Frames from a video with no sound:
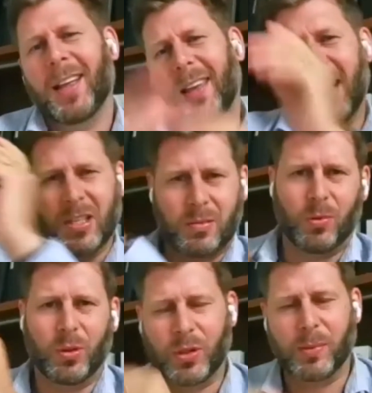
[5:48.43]
Yes,
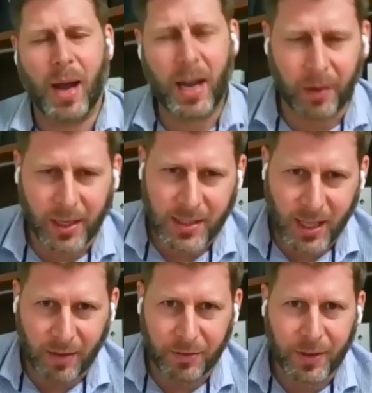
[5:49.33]
we'll do some higher end
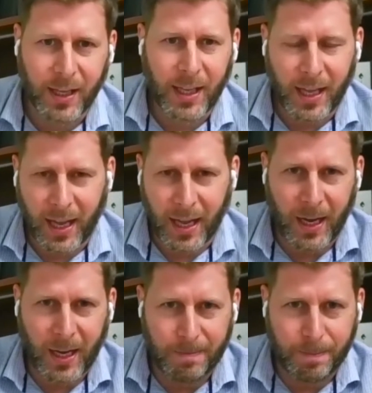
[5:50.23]
stuff,
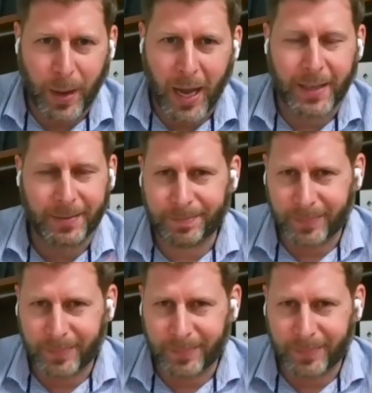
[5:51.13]
but